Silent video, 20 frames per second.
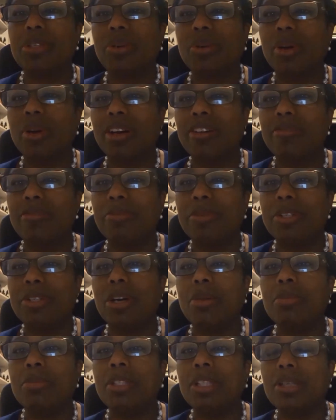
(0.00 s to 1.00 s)
I've
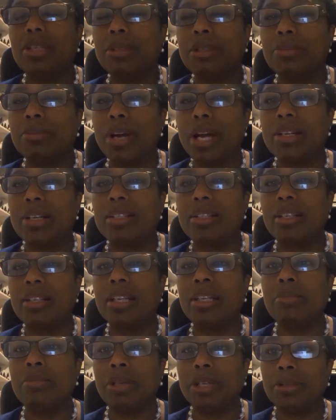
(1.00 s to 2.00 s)
predominantly been practicing
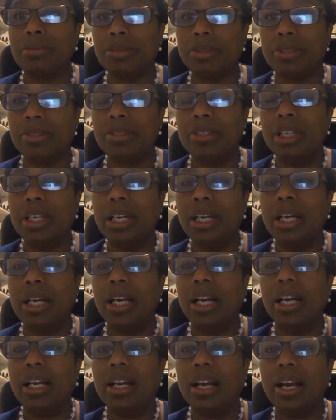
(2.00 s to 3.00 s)
in Melbourne,
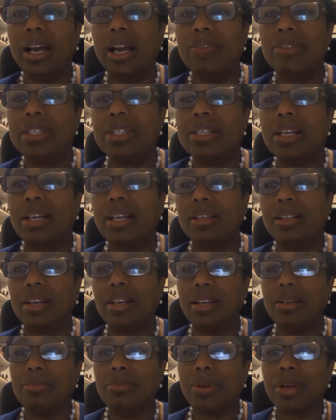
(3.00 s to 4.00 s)
and I have a
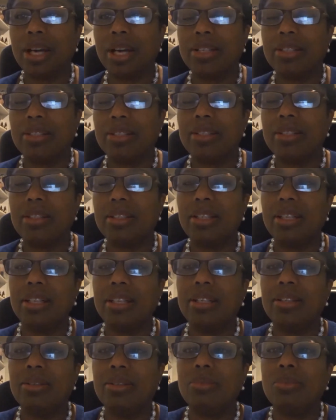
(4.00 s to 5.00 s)
satellite practice
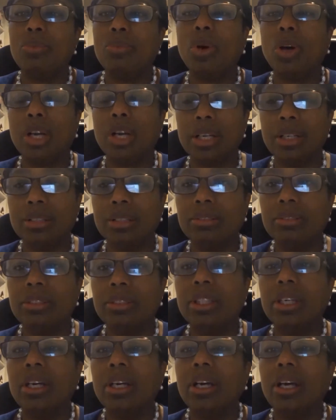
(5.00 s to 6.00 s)
in Wagga,
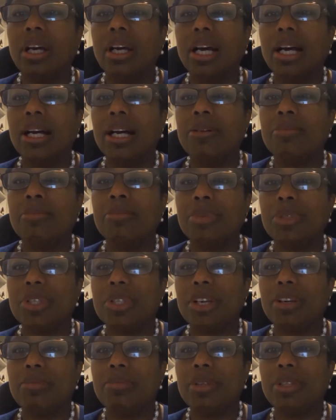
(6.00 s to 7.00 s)
which
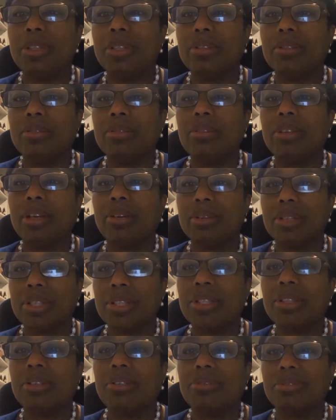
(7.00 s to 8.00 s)
I've been going
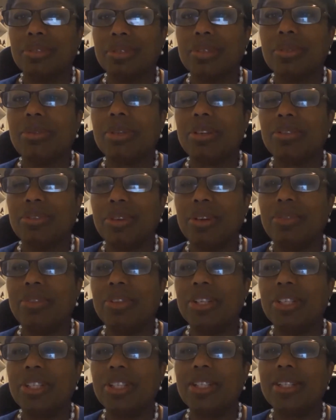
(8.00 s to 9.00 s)
to for 25
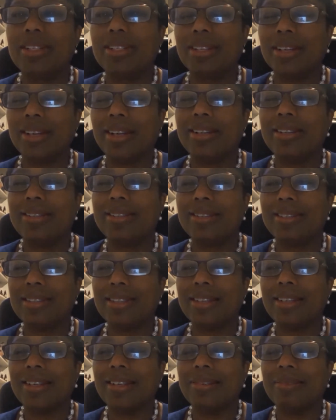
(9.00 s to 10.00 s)
years. And
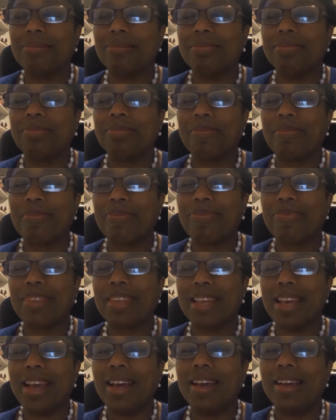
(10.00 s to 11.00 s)

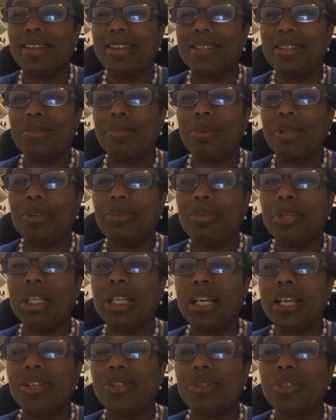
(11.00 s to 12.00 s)
it's been really
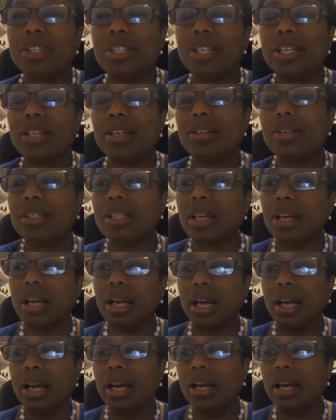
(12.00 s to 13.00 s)
interesting because I
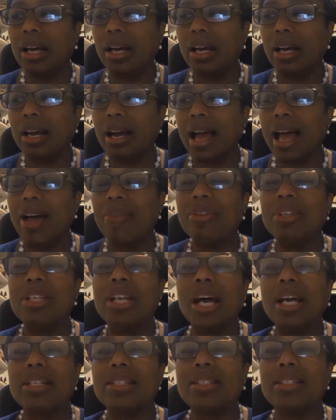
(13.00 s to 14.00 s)
have a
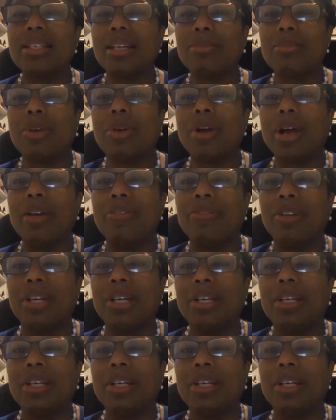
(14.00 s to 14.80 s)
nice demographic.